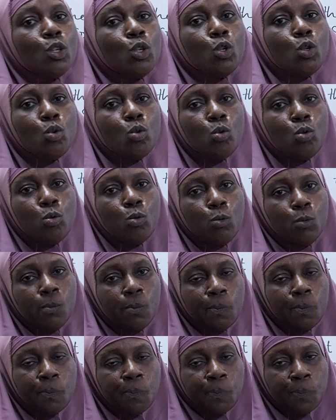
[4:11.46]

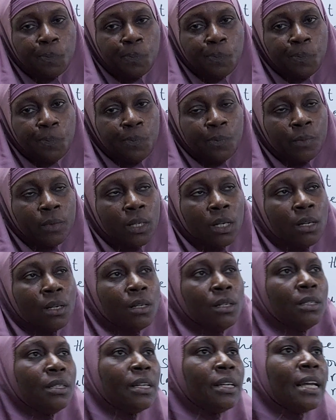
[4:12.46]
U.
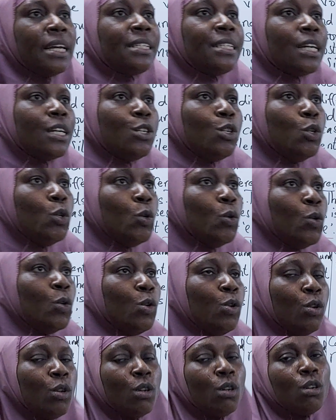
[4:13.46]
The letter
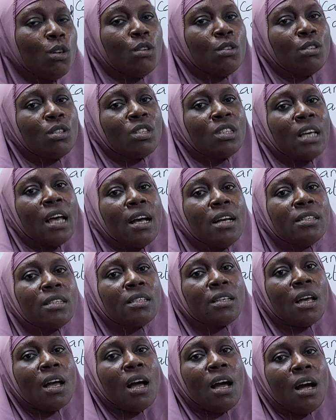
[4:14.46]
U
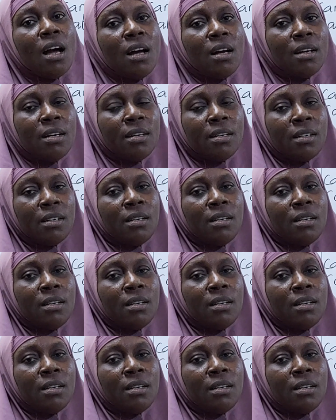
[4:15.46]
sounds A,